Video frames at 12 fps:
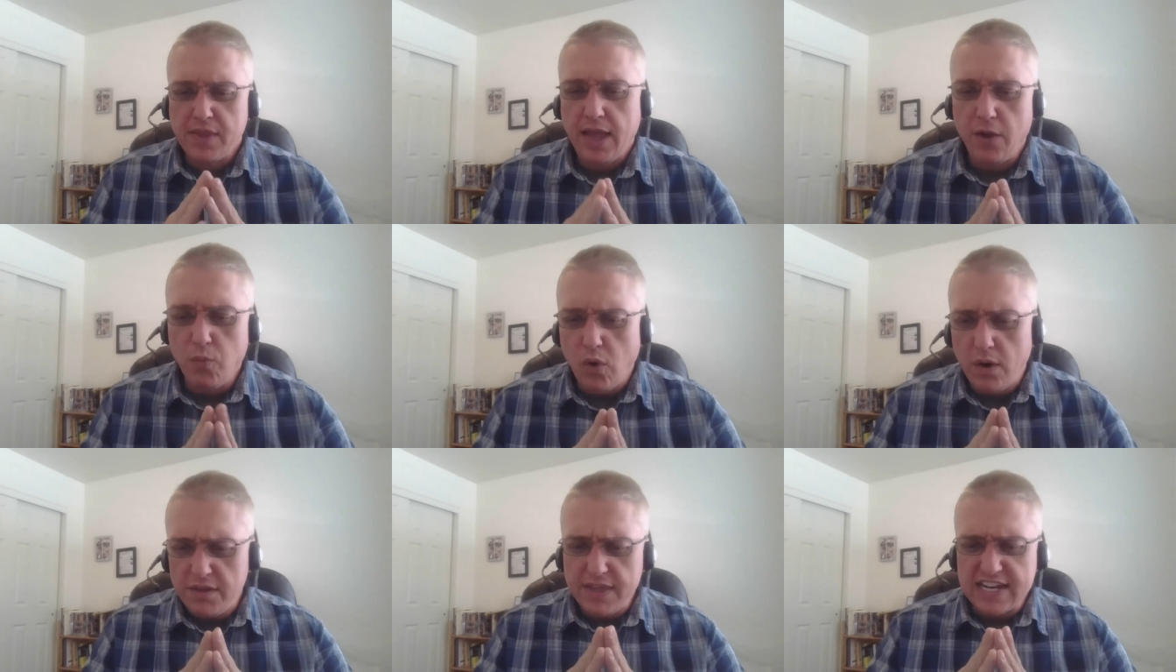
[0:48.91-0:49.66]
And
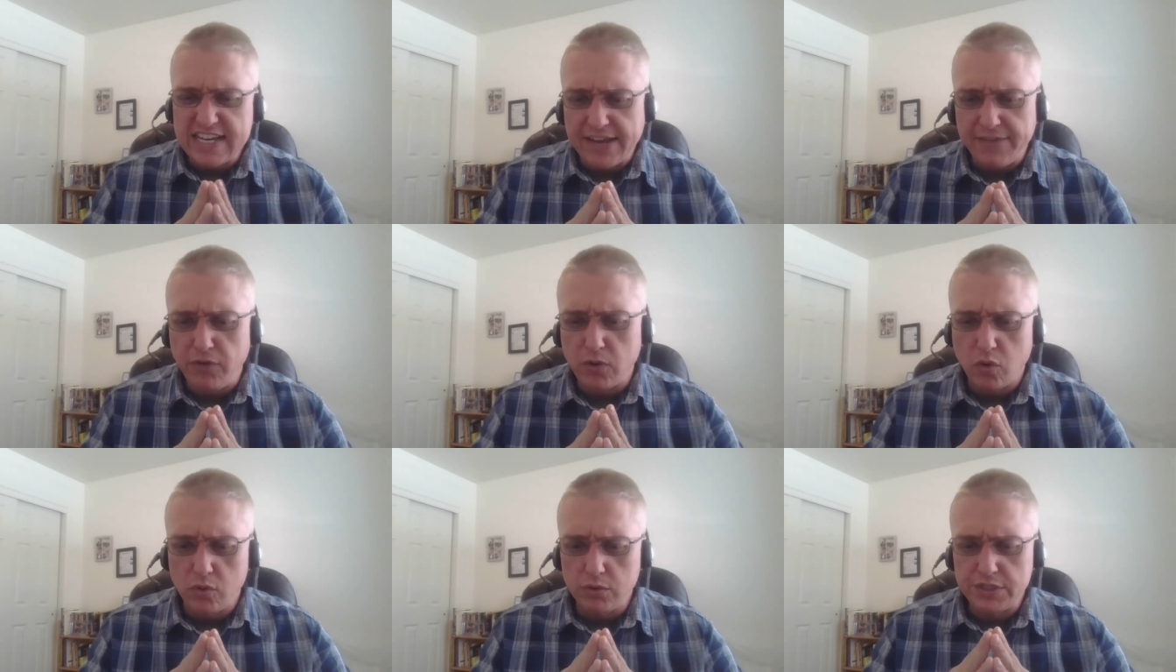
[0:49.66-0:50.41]
one of the
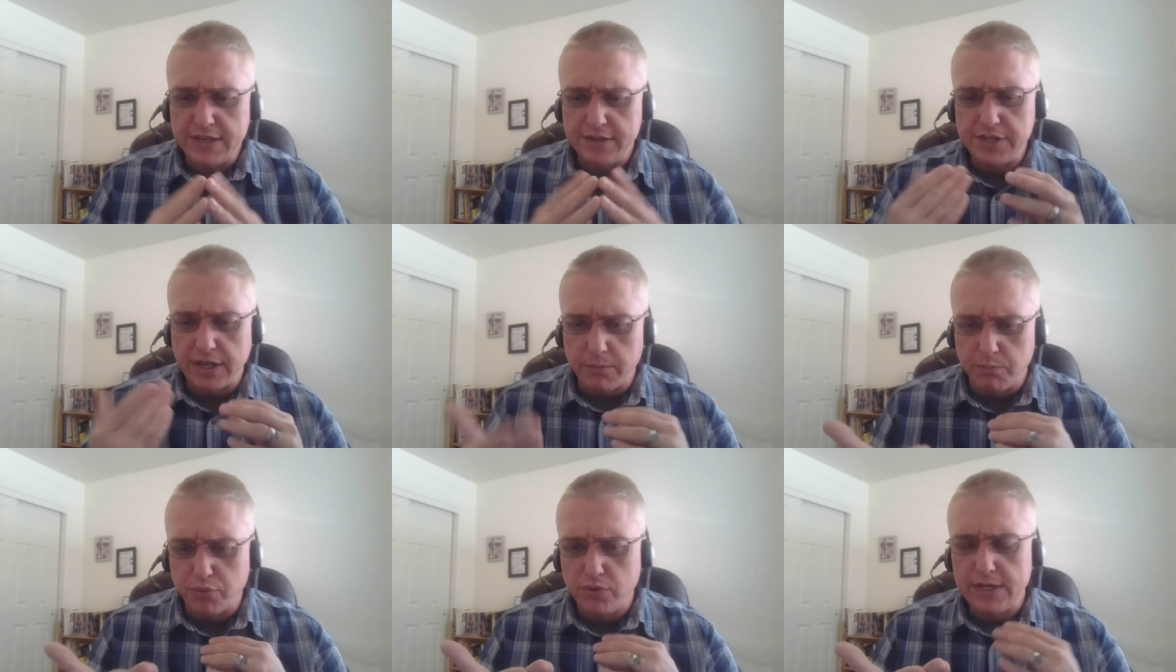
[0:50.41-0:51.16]
difficulties
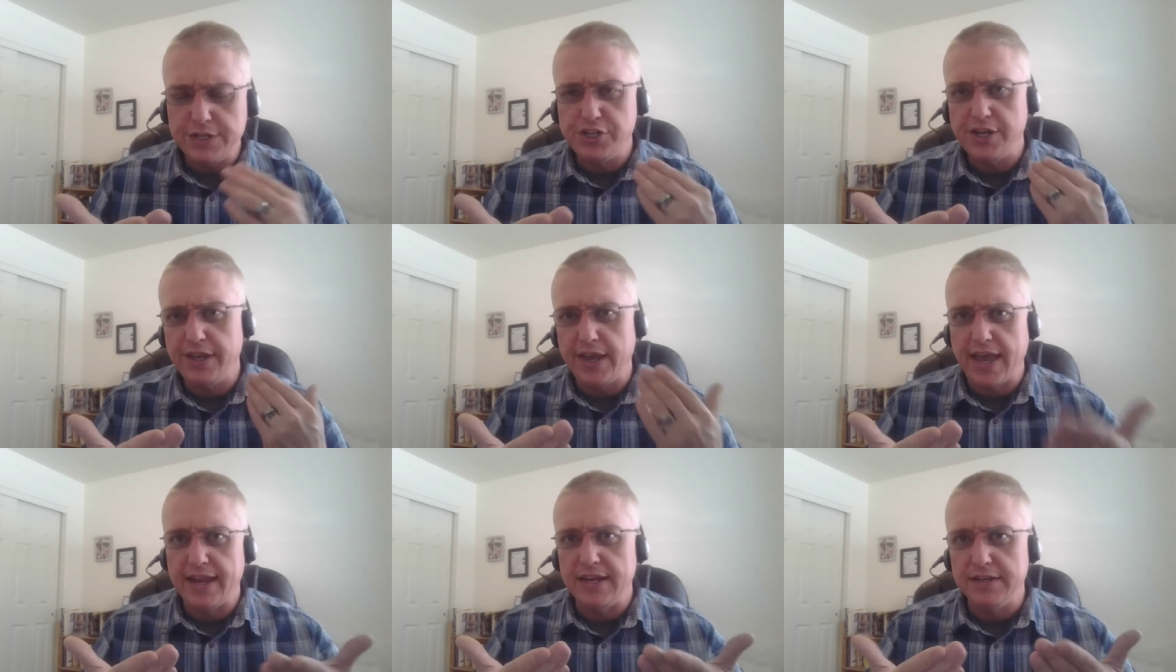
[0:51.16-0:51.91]
in preaching
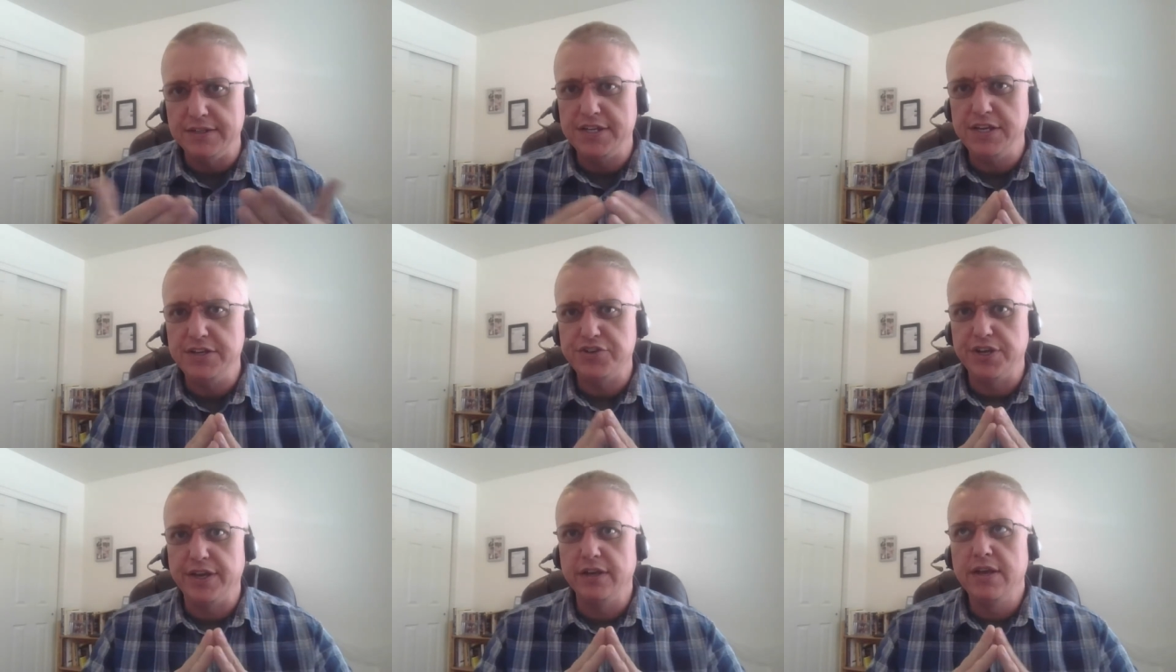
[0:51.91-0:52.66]
and in
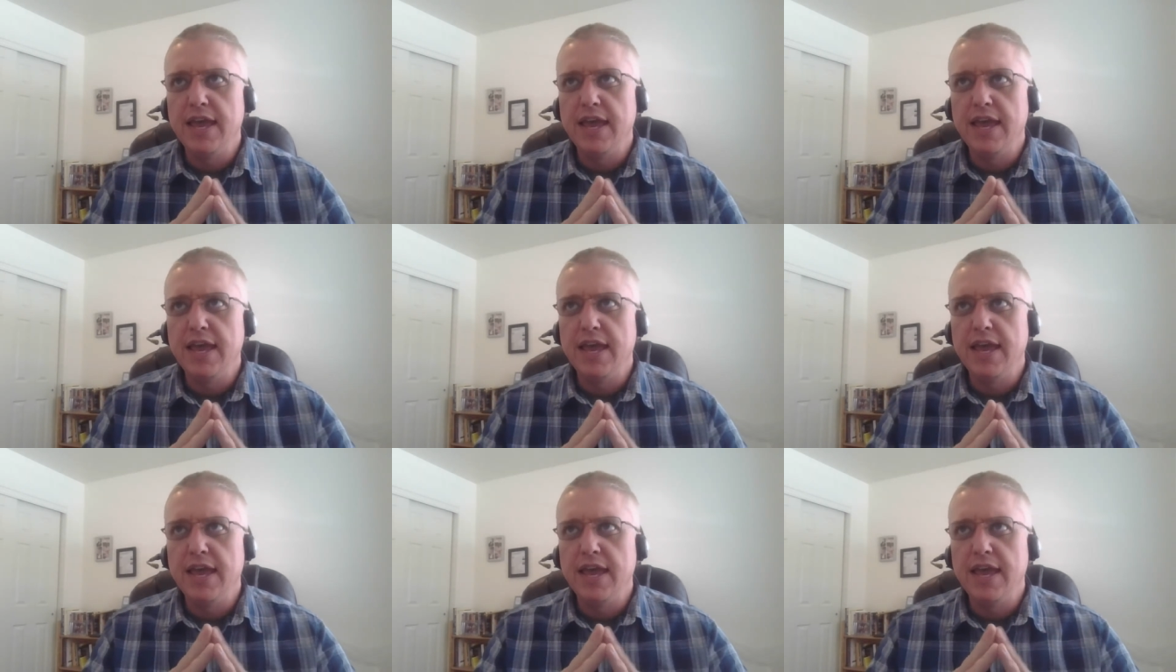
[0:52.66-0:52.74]
teaching